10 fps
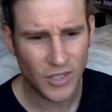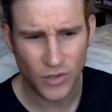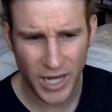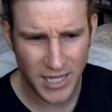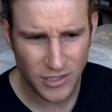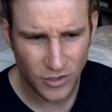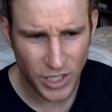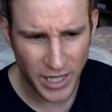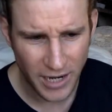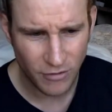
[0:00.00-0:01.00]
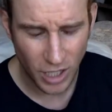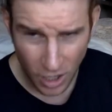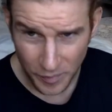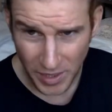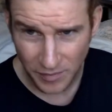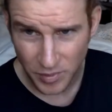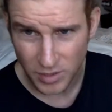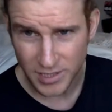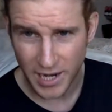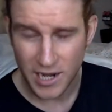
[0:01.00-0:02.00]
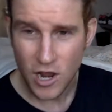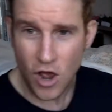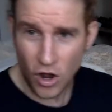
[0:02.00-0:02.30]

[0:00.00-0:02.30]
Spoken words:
Okay, so you hear a lot of people saying,